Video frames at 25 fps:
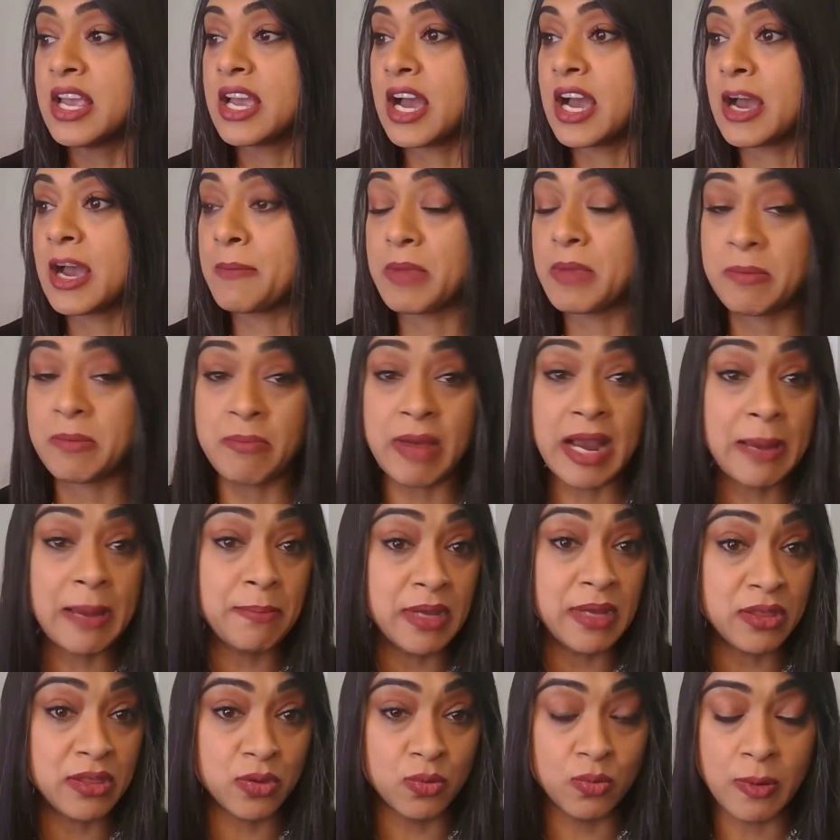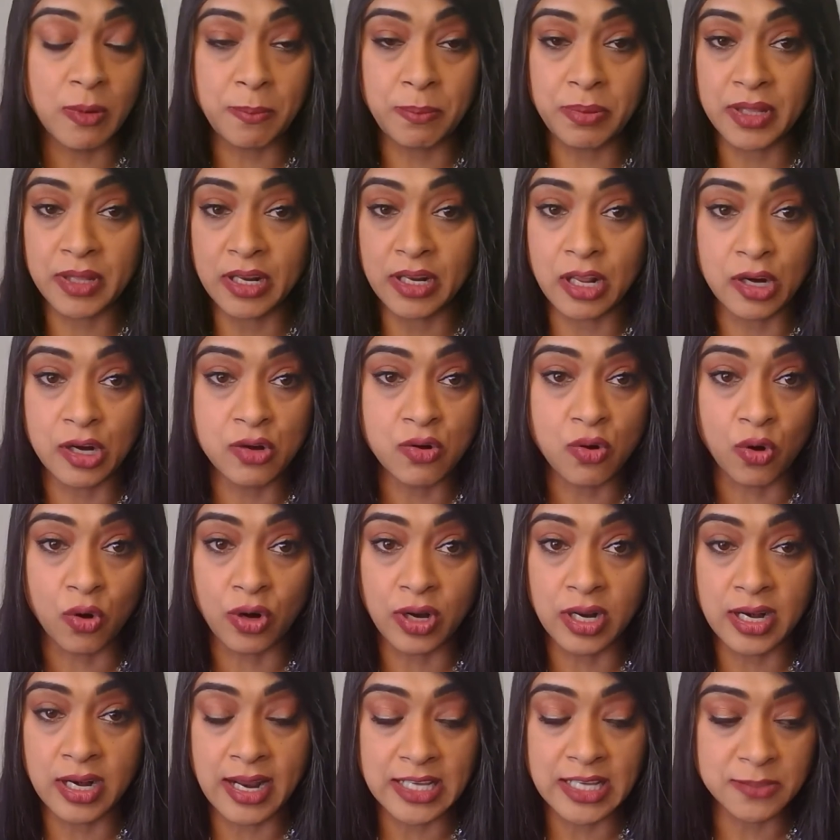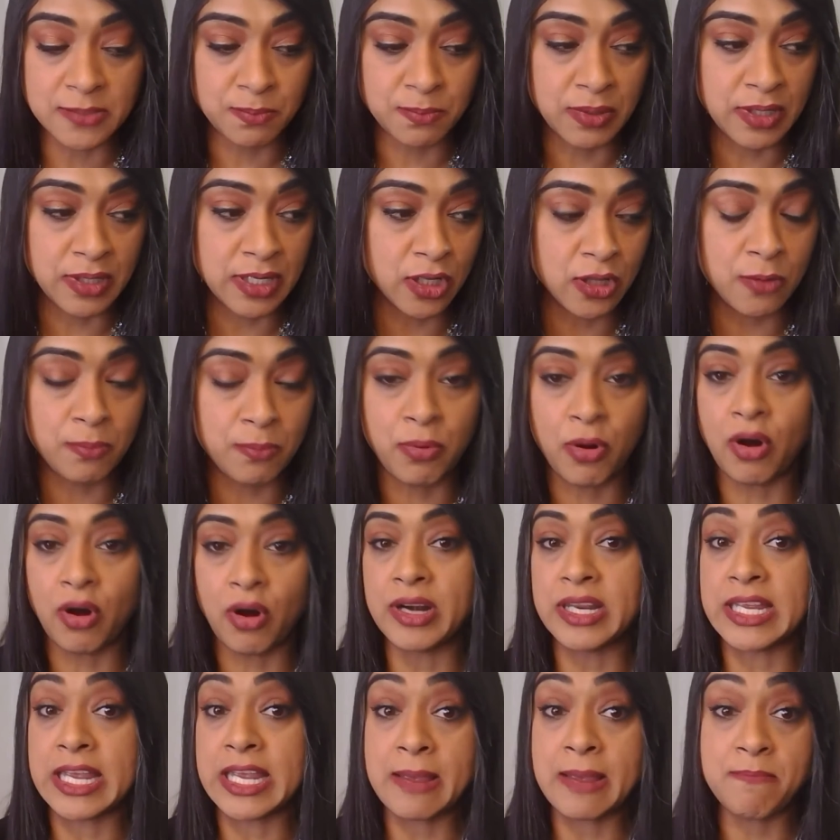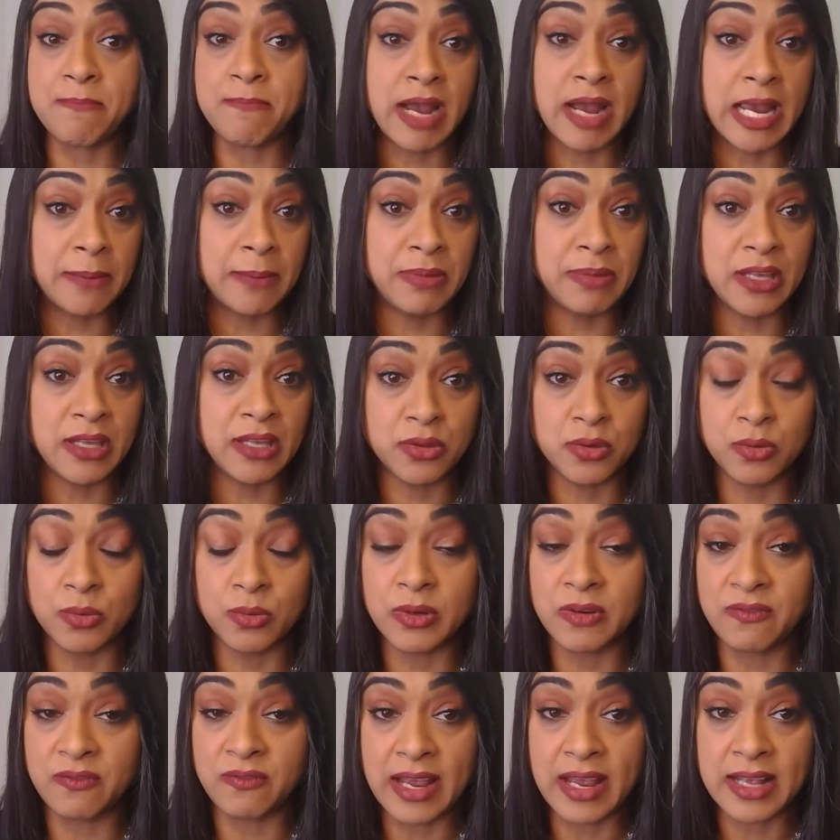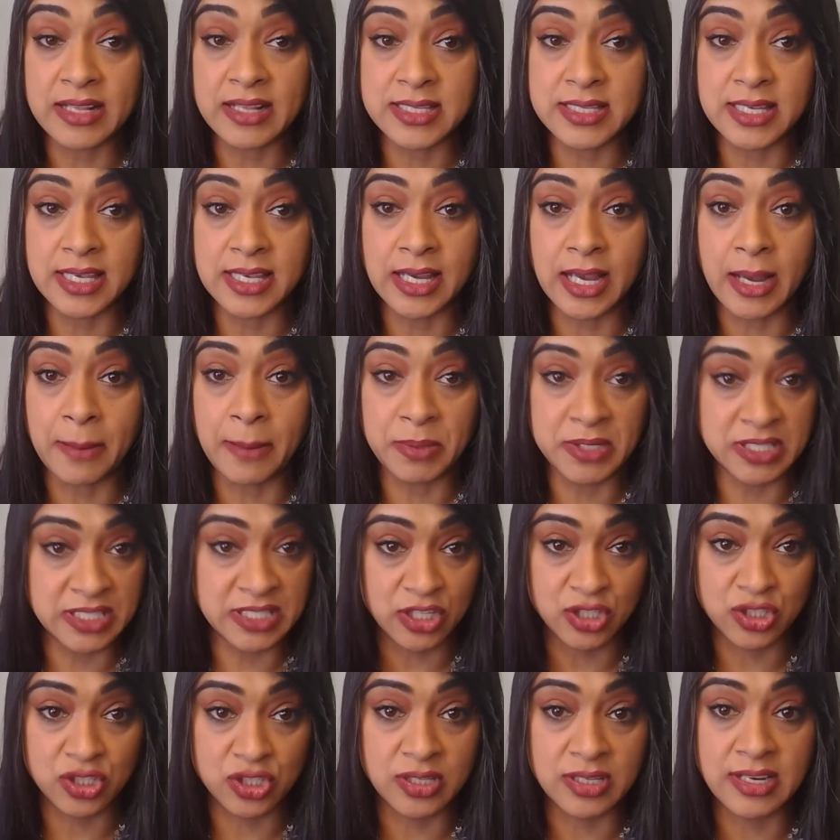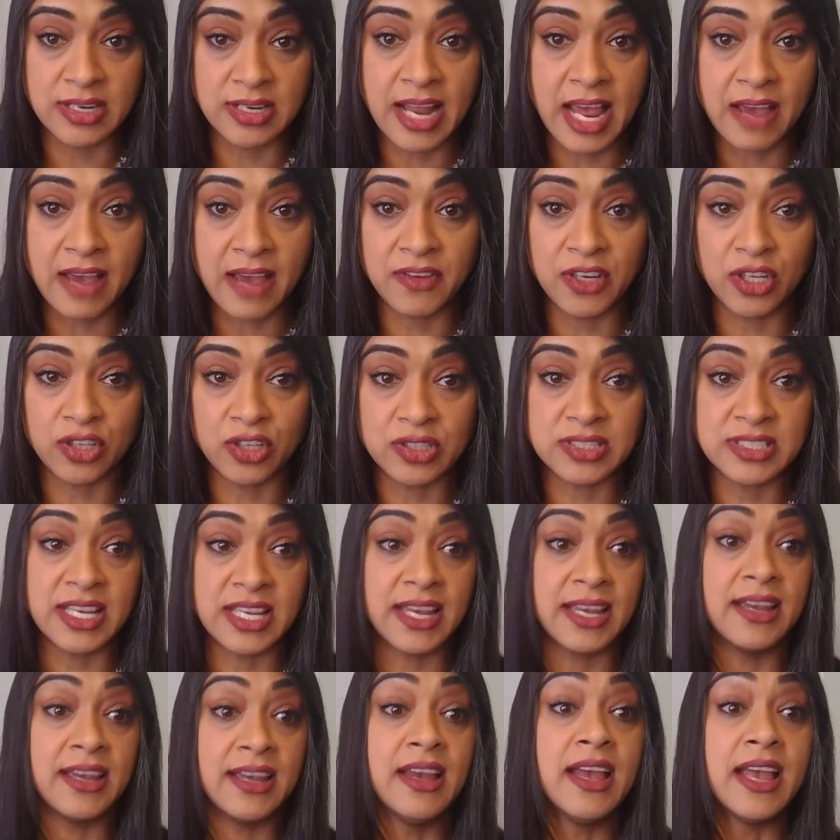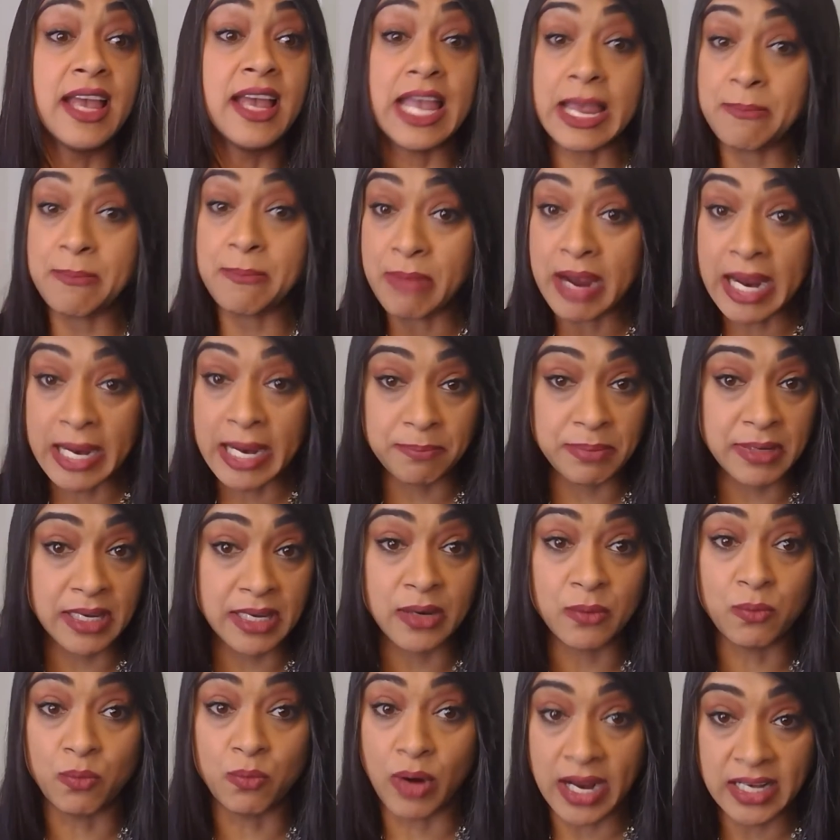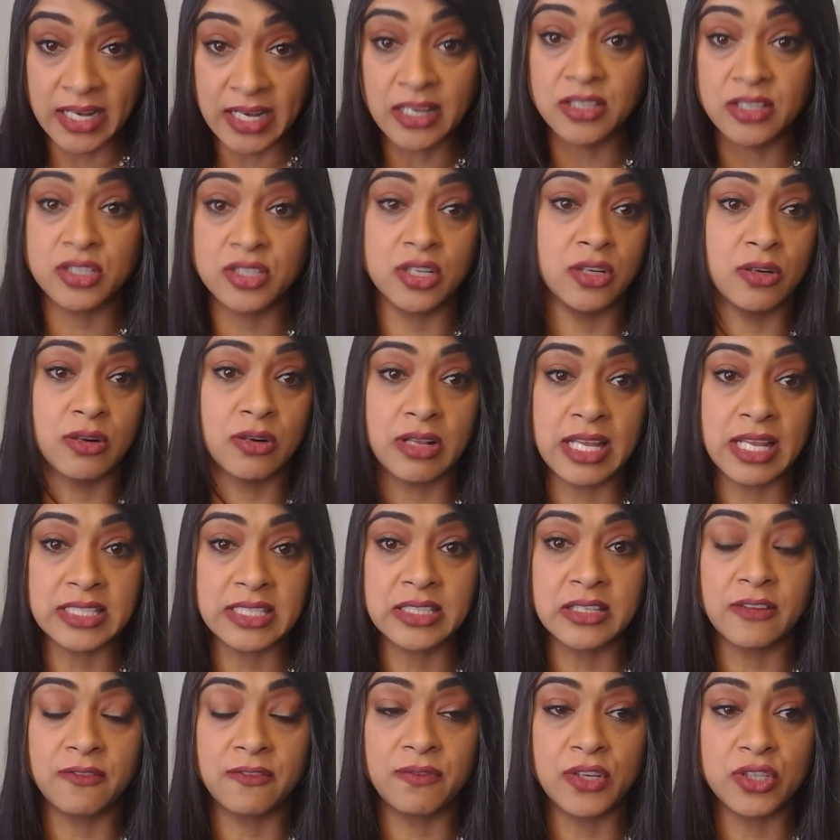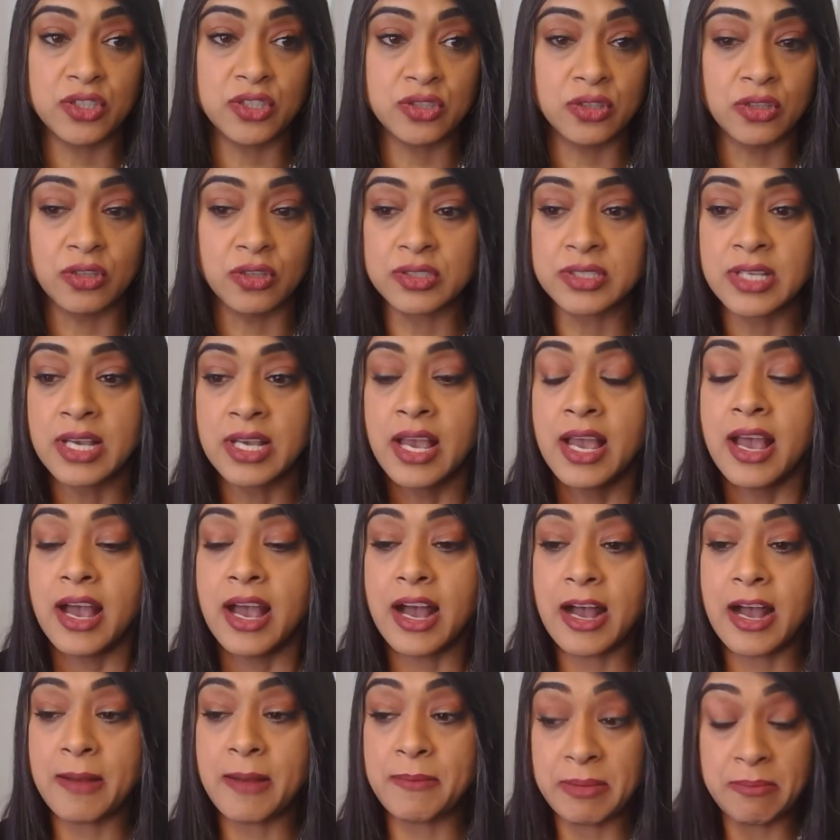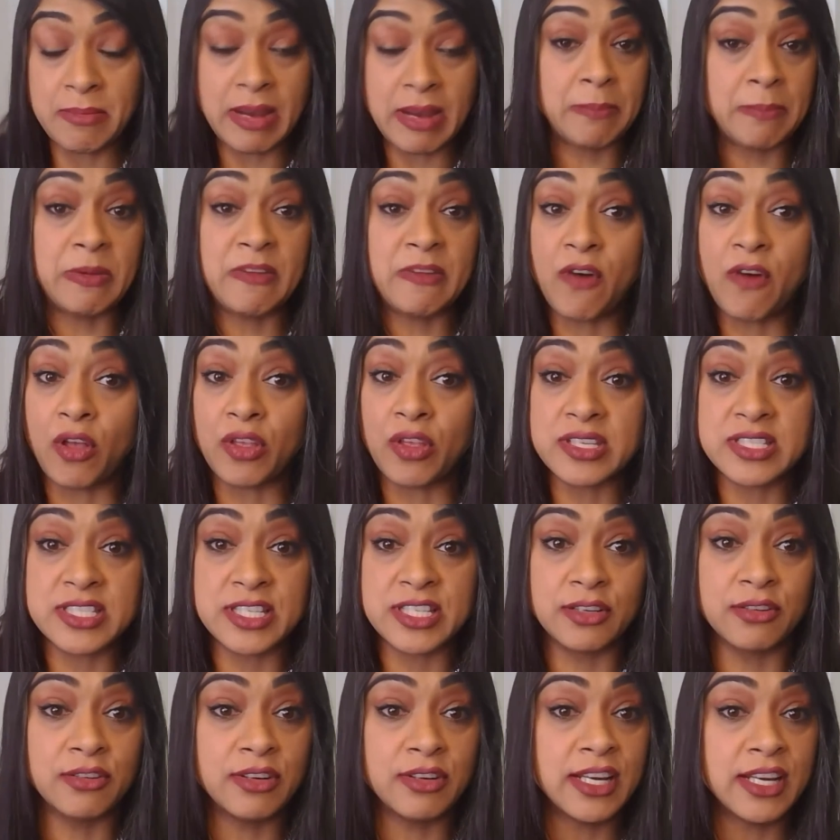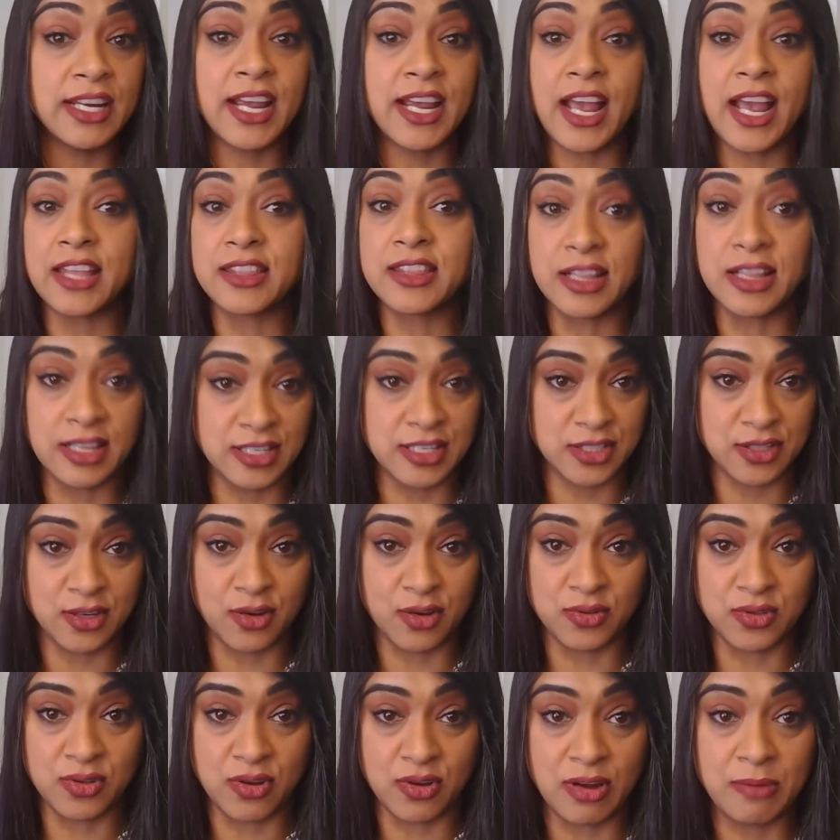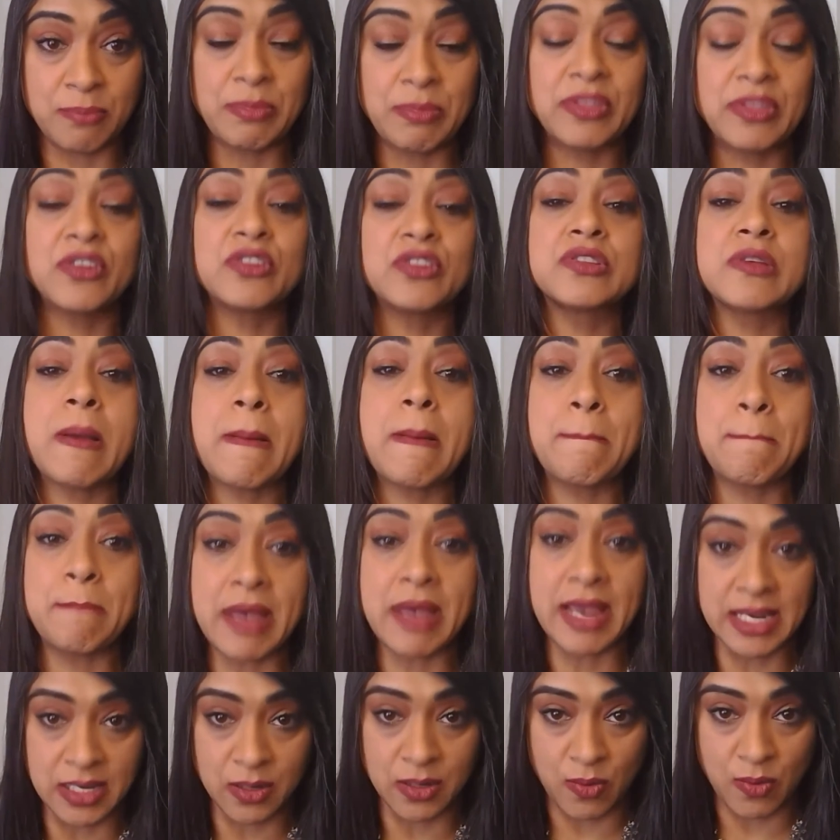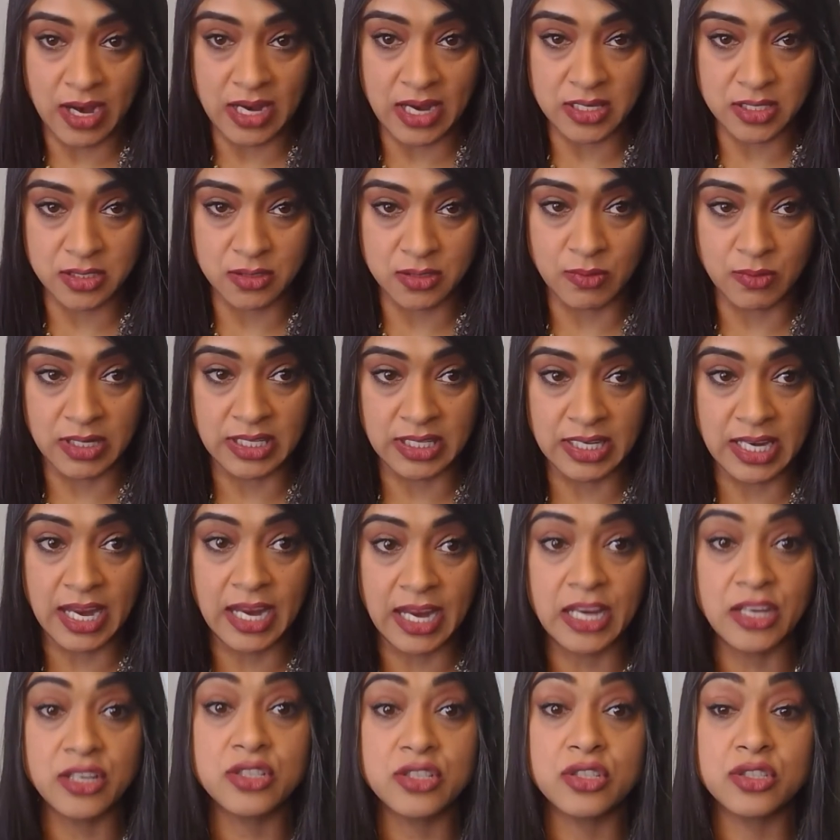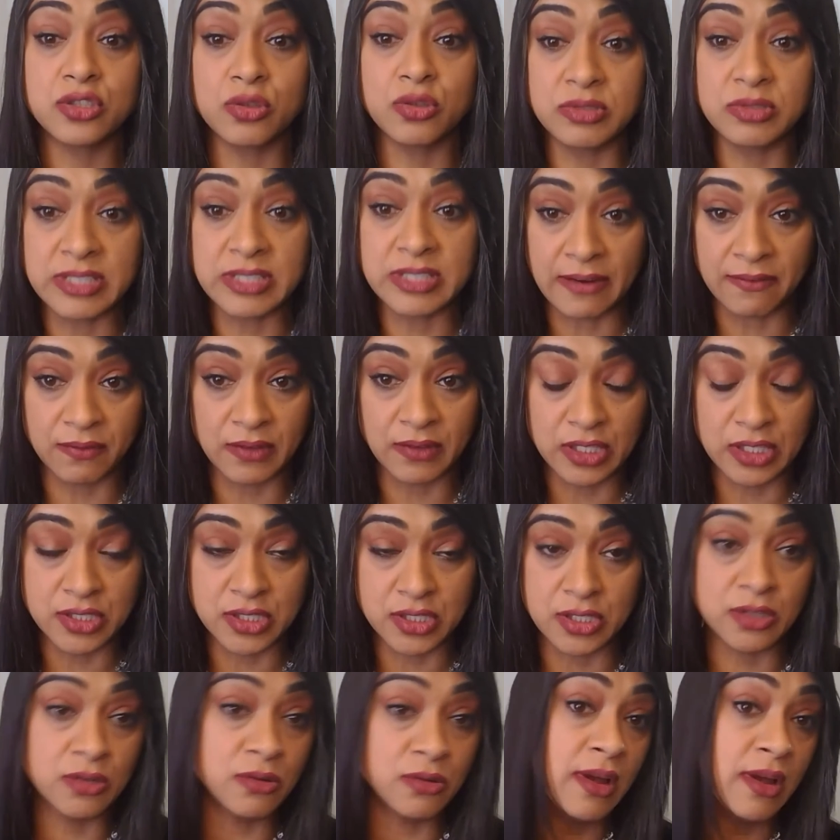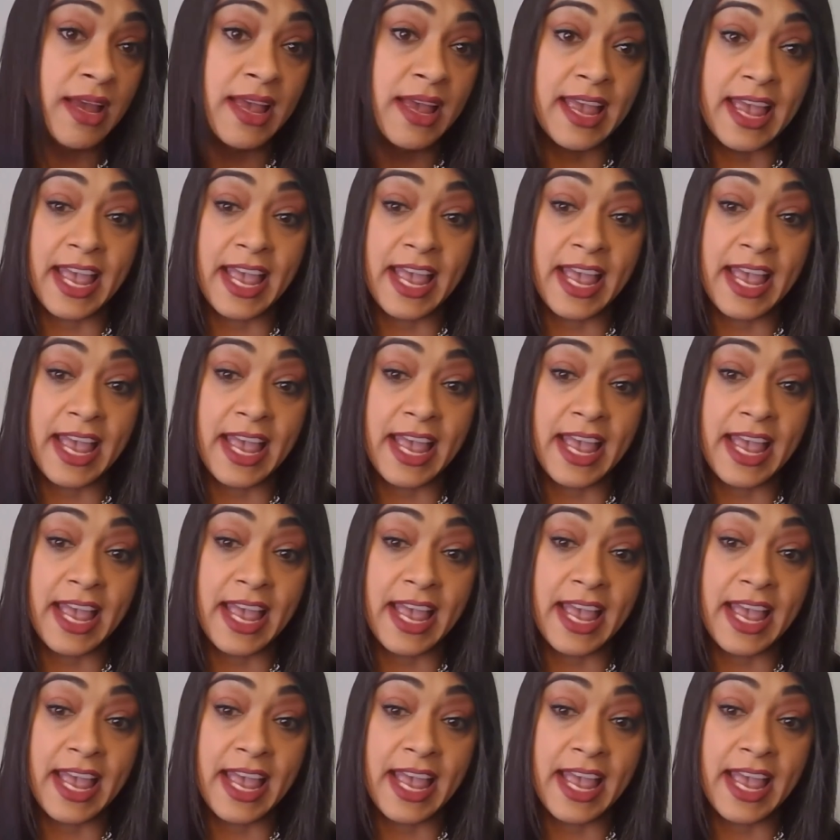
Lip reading: It might be through an organized political party. It might be through advancing a petition and having your say. It might be writing to your elected officials. It might be volunteering, and the list goes on. But there's many ways to engage, so definitely do.